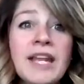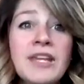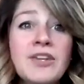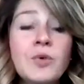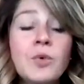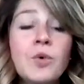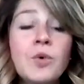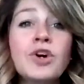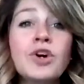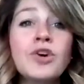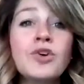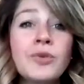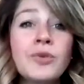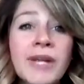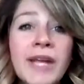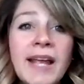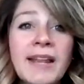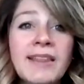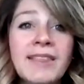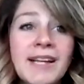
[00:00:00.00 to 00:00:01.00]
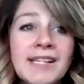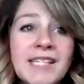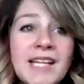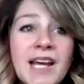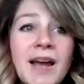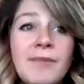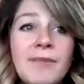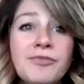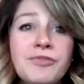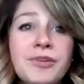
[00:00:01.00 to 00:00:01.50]
and you will create that
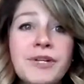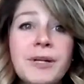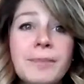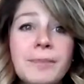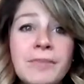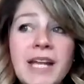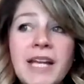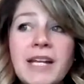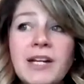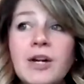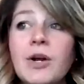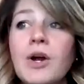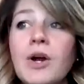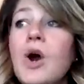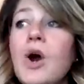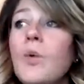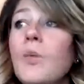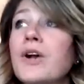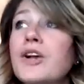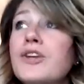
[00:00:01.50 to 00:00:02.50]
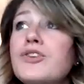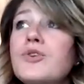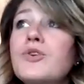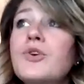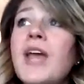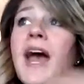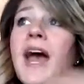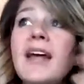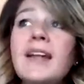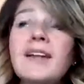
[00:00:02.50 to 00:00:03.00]
time freedom later where you
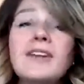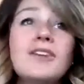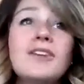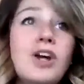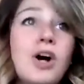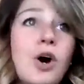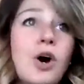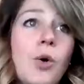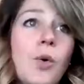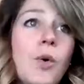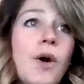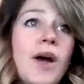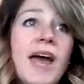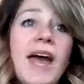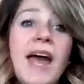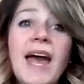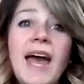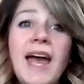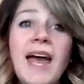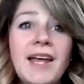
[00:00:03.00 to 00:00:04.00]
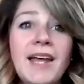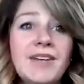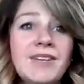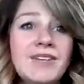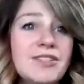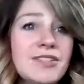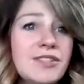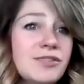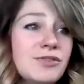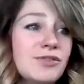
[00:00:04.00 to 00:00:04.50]
can go
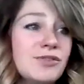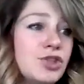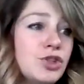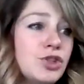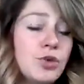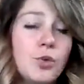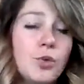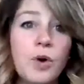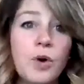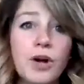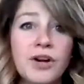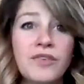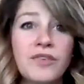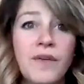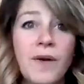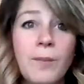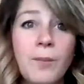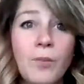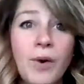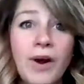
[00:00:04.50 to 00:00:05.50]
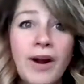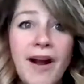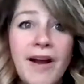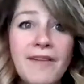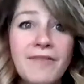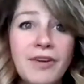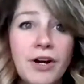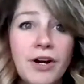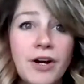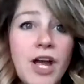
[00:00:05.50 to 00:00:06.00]
and do work from
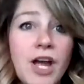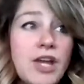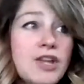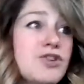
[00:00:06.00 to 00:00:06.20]
wherever.